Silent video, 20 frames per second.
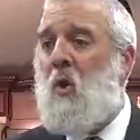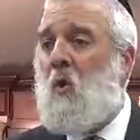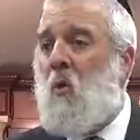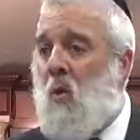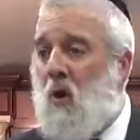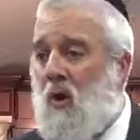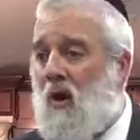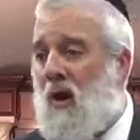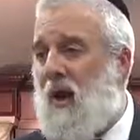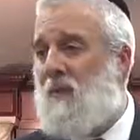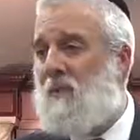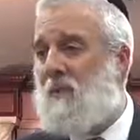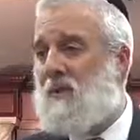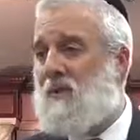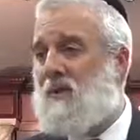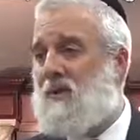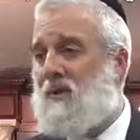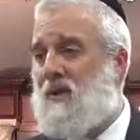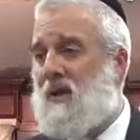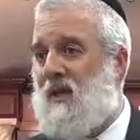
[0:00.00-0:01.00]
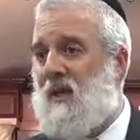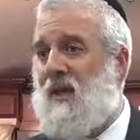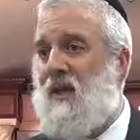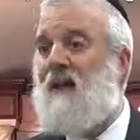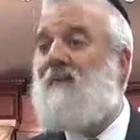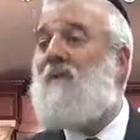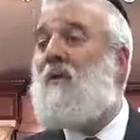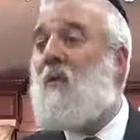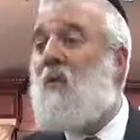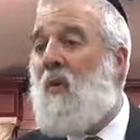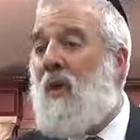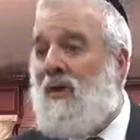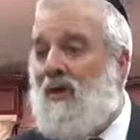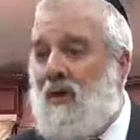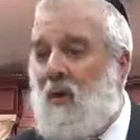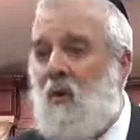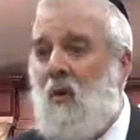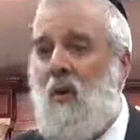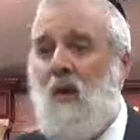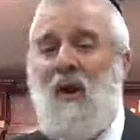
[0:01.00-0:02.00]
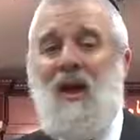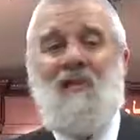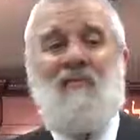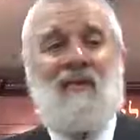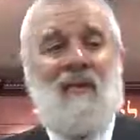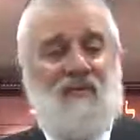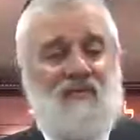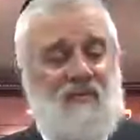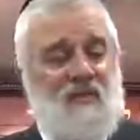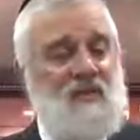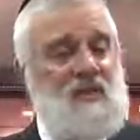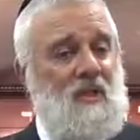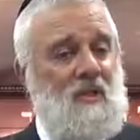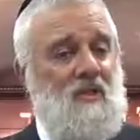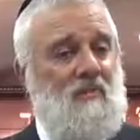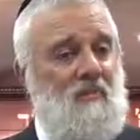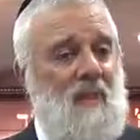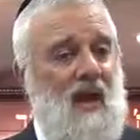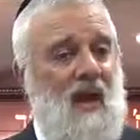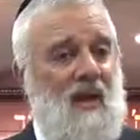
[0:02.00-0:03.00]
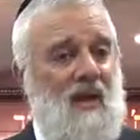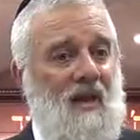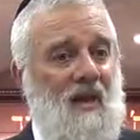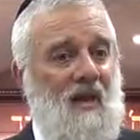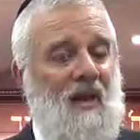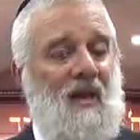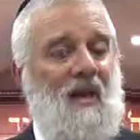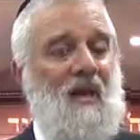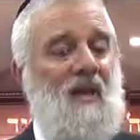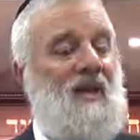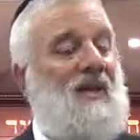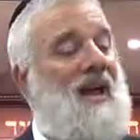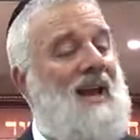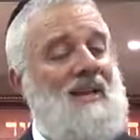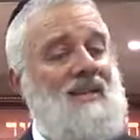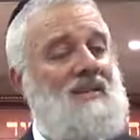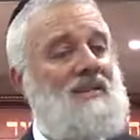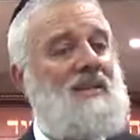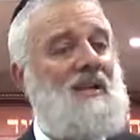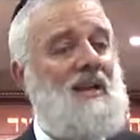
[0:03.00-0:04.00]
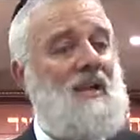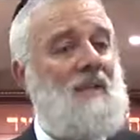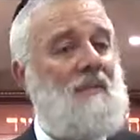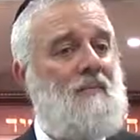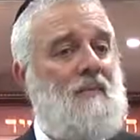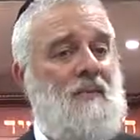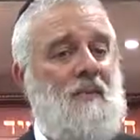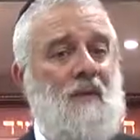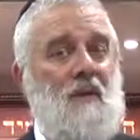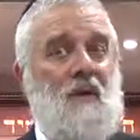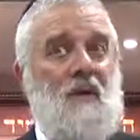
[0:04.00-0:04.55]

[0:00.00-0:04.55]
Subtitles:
who were able to see, even while they were alive in a physical body, not asleep.